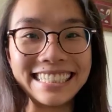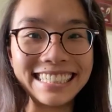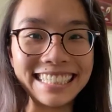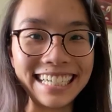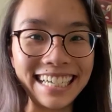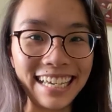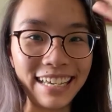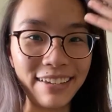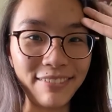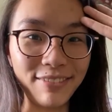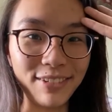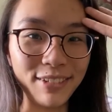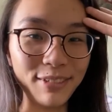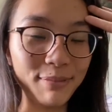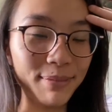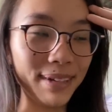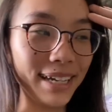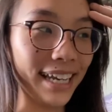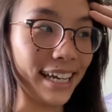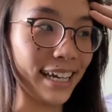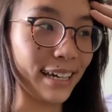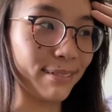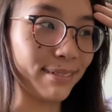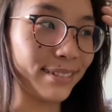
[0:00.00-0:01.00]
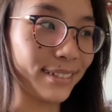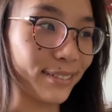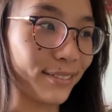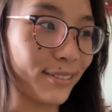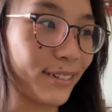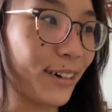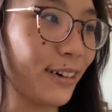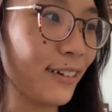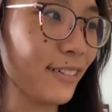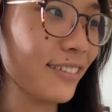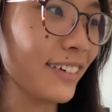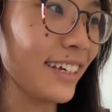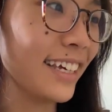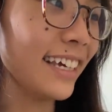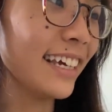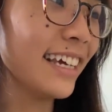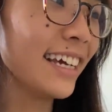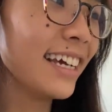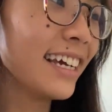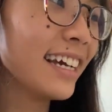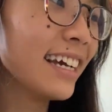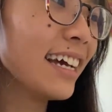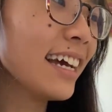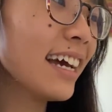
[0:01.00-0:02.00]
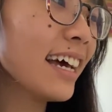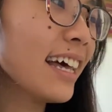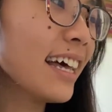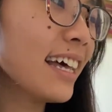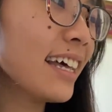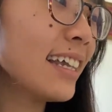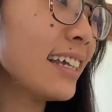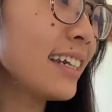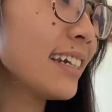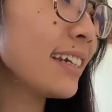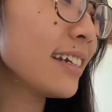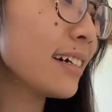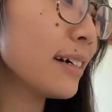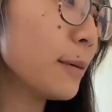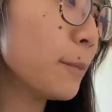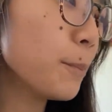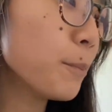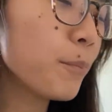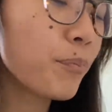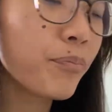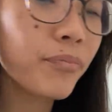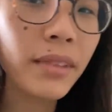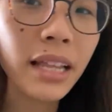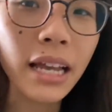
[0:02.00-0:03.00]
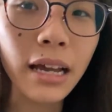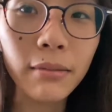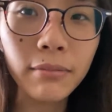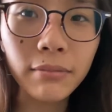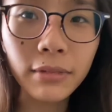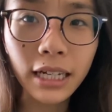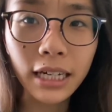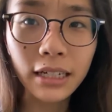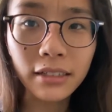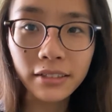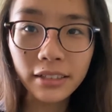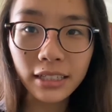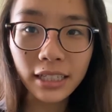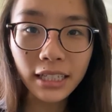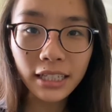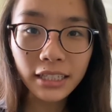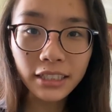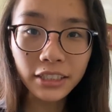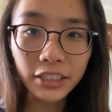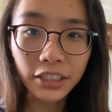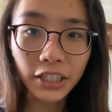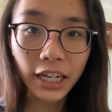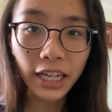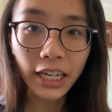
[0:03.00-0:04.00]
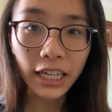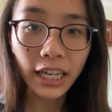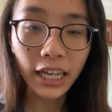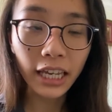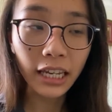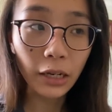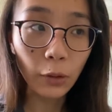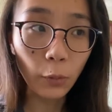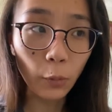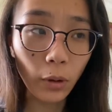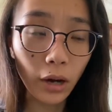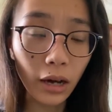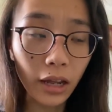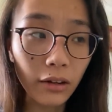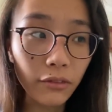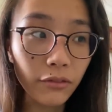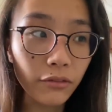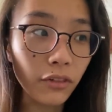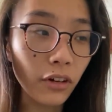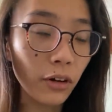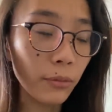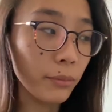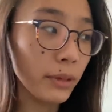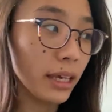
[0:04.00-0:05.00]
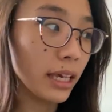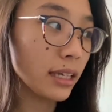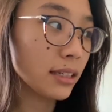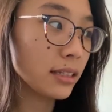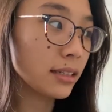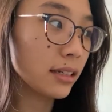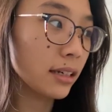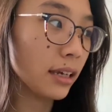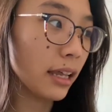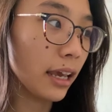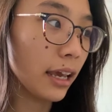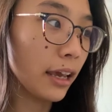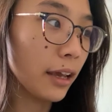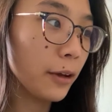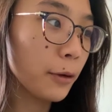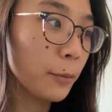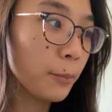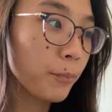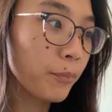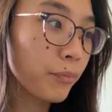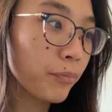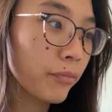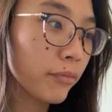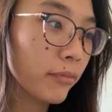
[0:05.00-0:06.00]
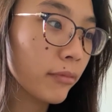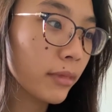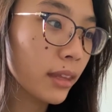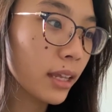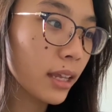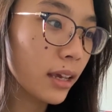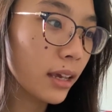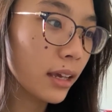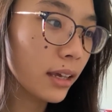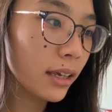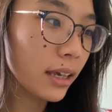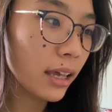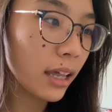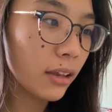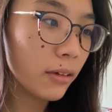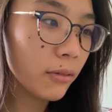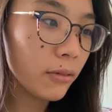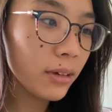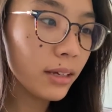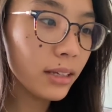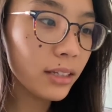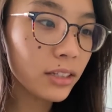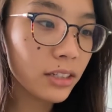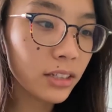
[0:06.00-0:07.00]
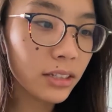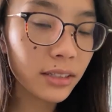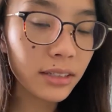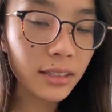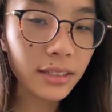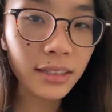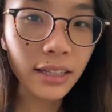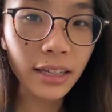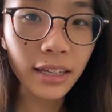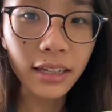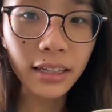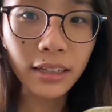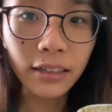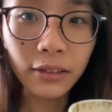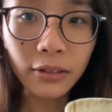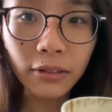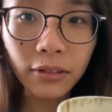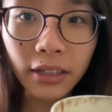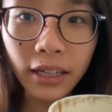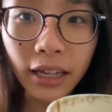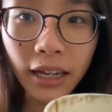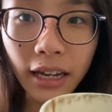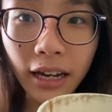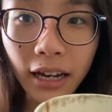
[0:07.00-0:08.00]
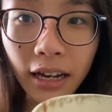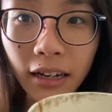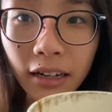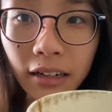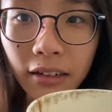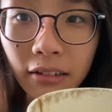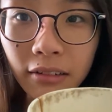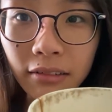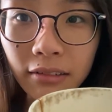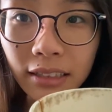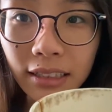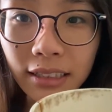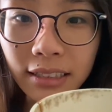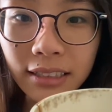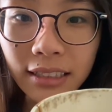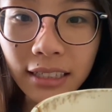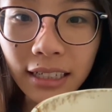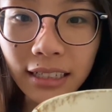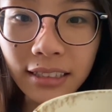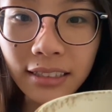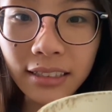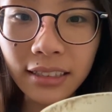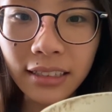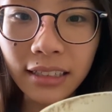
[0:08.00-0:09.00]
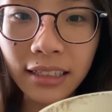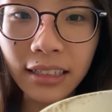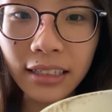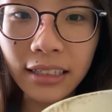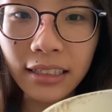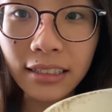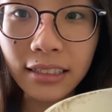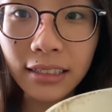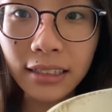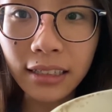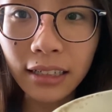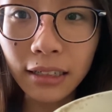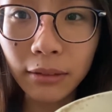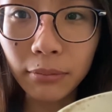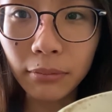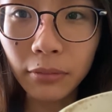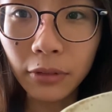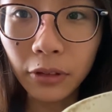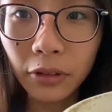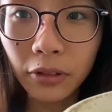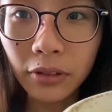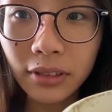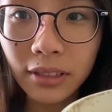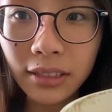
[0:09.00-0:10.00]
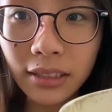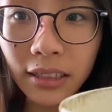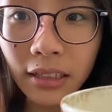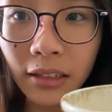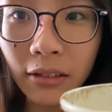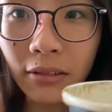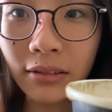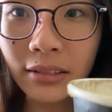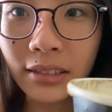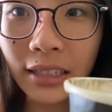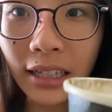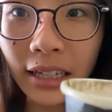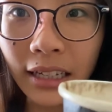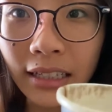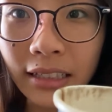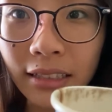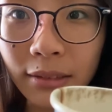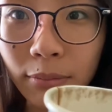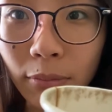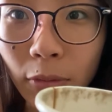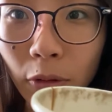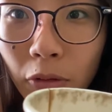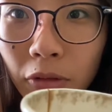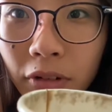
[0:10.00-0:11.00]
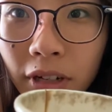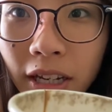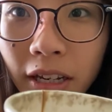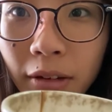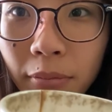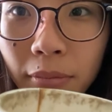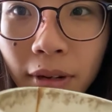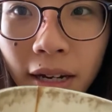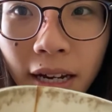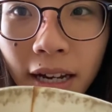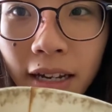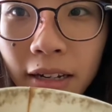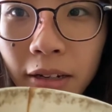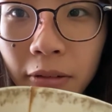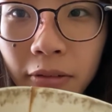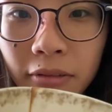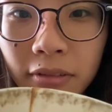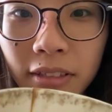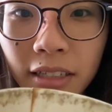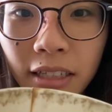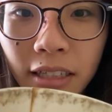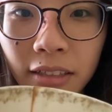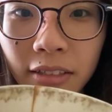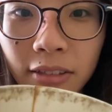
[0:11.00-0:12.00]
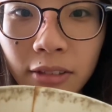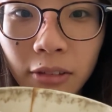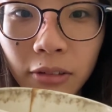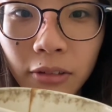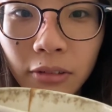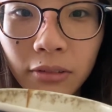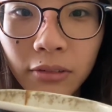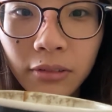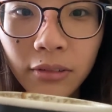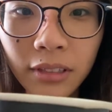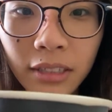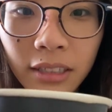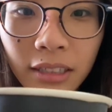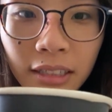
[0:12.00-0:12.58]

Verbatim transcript: I have too many cups of coffee. And I'm currently drinking the one from yesterday can we just take a look at how disgusting this cup looks? It looks like it's molding, but I don't think so.